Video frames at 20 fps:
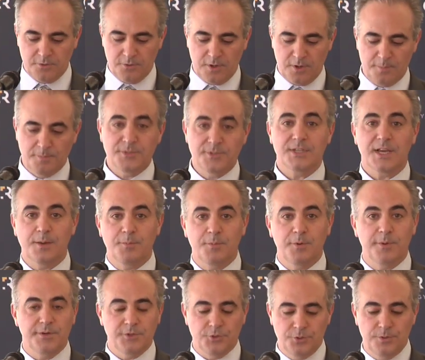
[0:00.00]
This is a
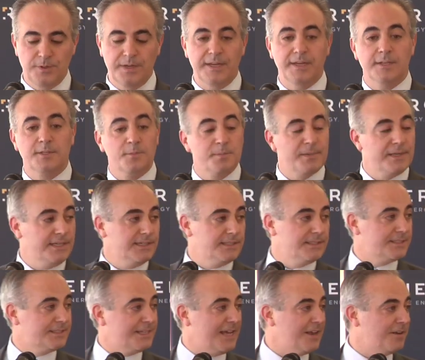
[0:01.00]
process which will probably
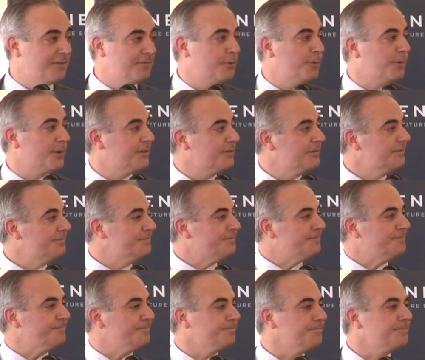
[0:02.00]
carry on
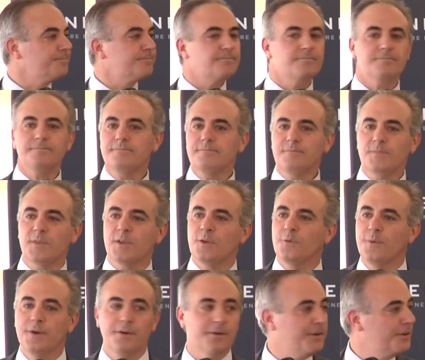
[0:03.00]
until the beginning of
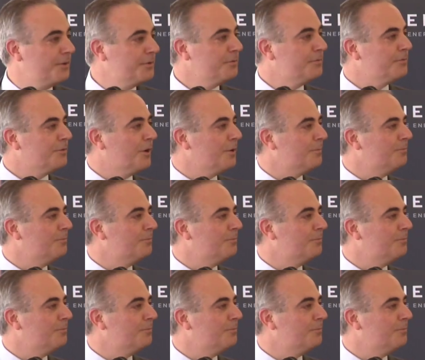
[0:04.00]
2021,